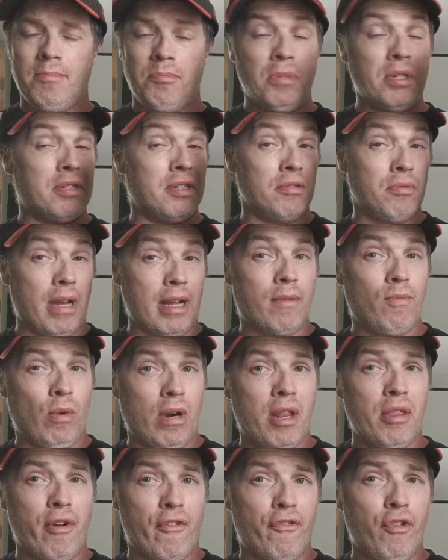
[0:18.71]
This is like
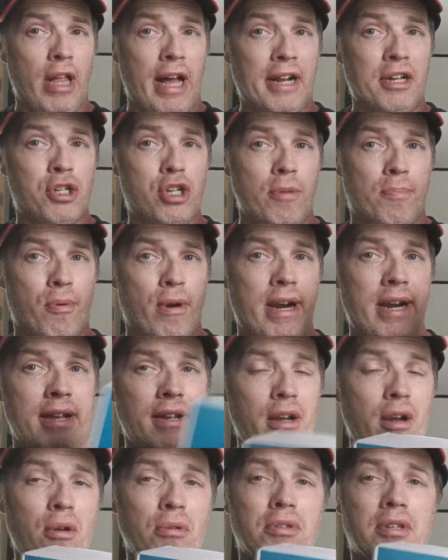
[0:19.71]
one of their flagship
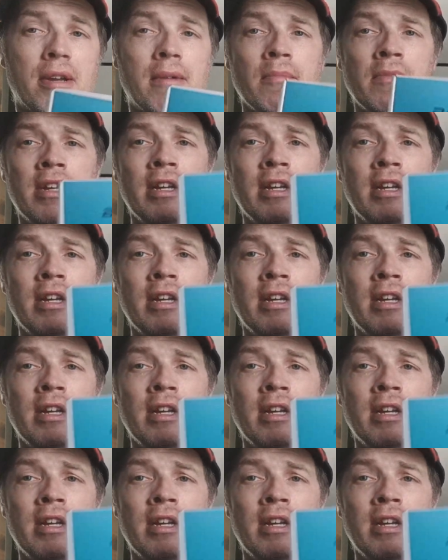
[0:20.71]
radios.